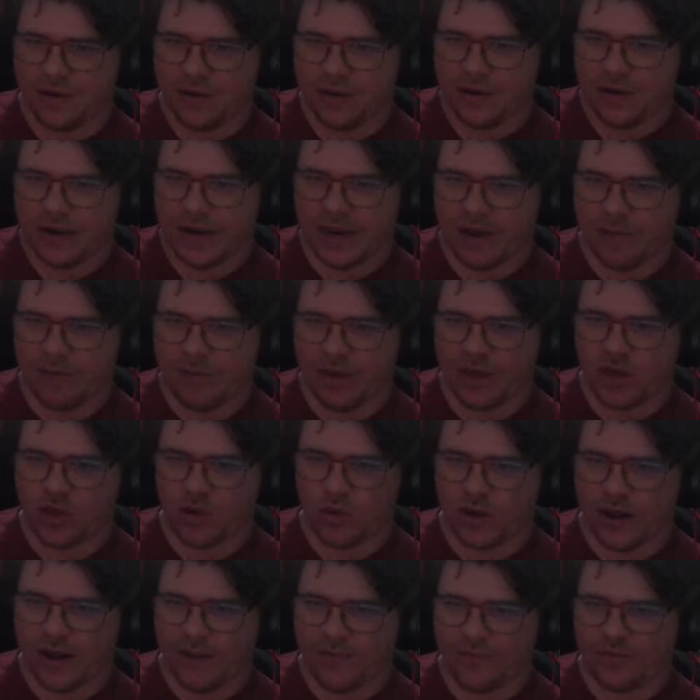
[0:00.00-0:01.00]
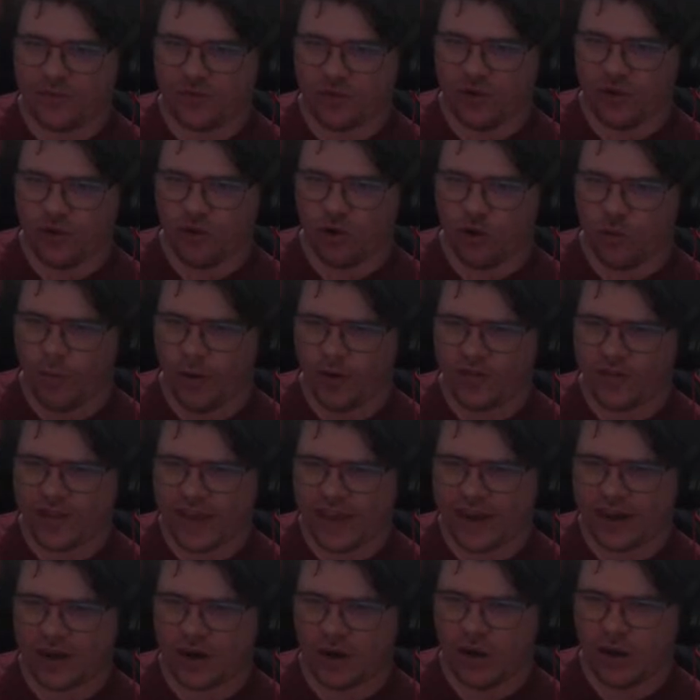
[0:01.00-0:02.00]
Now Mitchell comes through, almost
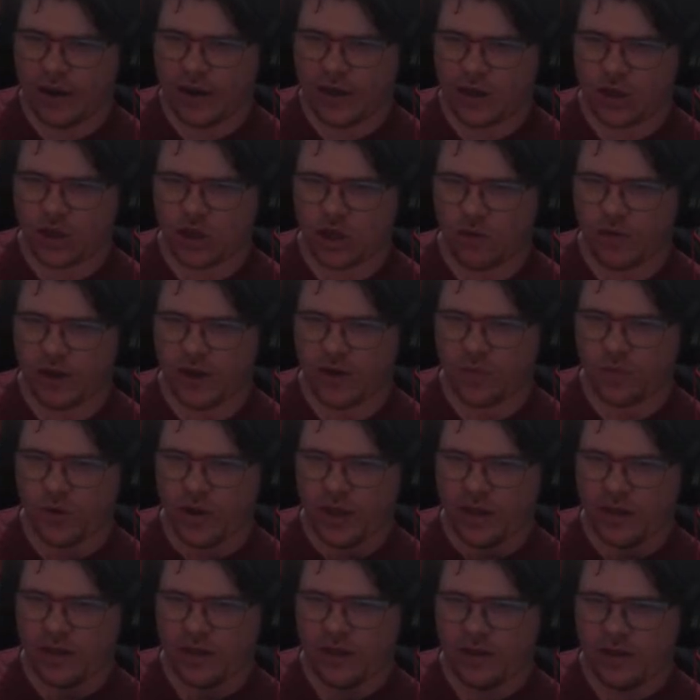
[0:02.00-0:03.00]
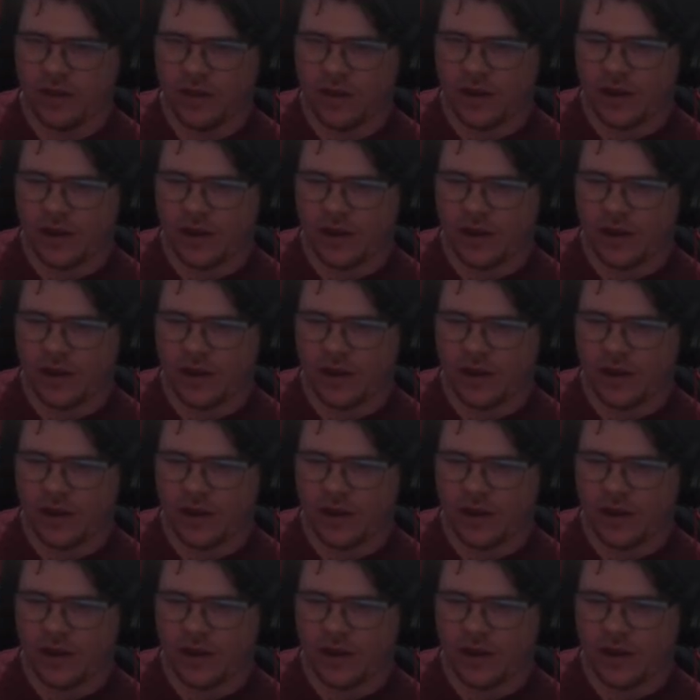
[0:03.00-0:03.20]
taken high, shouldered well.